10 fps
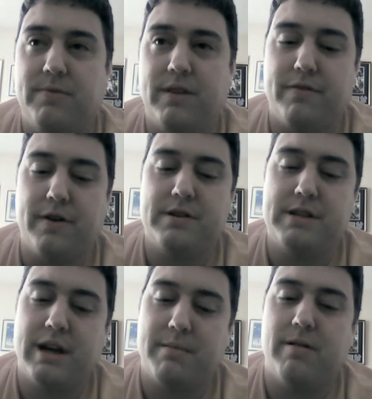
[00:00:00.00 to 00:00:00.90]
the first
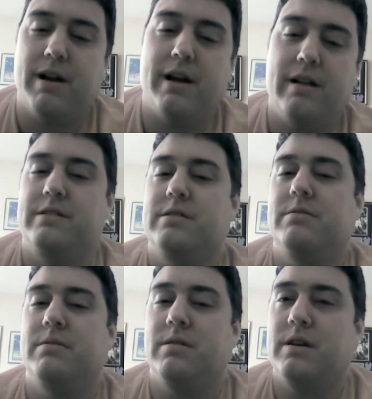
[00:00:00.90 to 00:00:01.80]
time around,
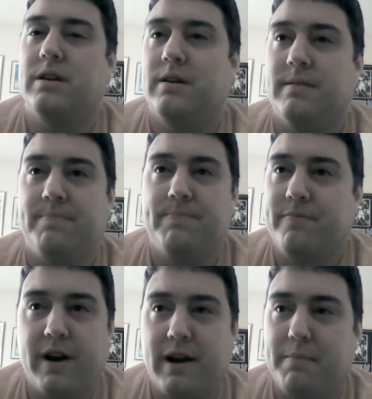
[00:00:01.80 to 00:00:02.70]

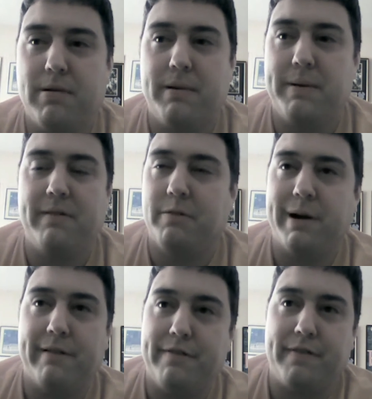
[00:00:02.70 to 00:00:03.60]
very primitive
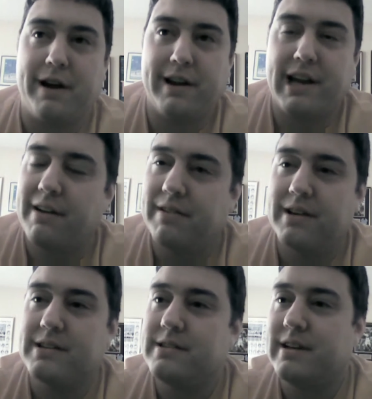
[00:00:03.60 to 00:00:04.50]
way of finding
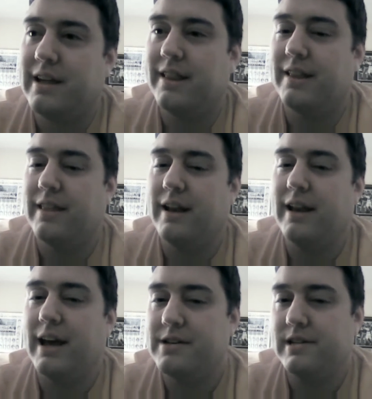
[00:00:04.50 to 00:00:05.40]
evidence, and then the
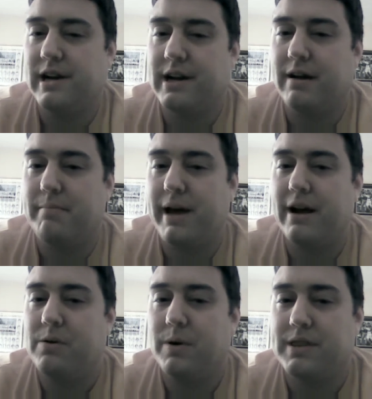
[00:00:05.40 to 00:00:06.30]
next year come
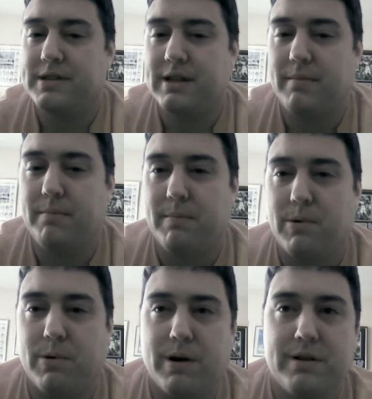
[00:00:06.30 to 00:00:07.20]
back with something
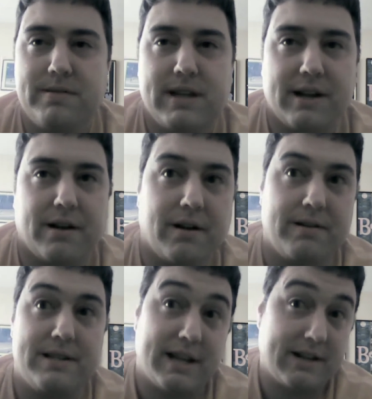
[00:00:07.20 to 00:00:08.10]
more
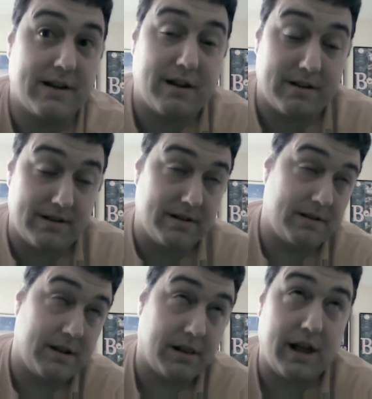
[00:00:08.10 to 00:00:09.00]

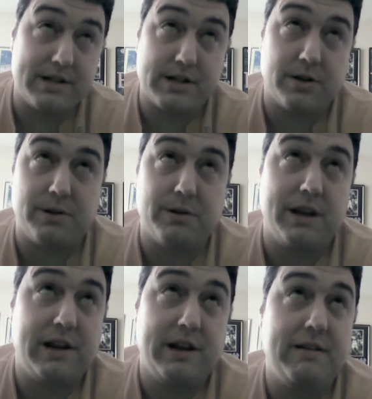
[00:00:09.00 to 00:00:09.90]

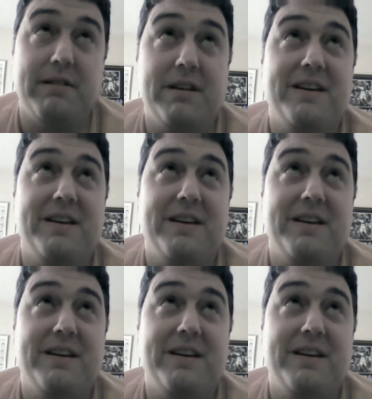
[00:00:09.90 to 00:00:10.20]
technologically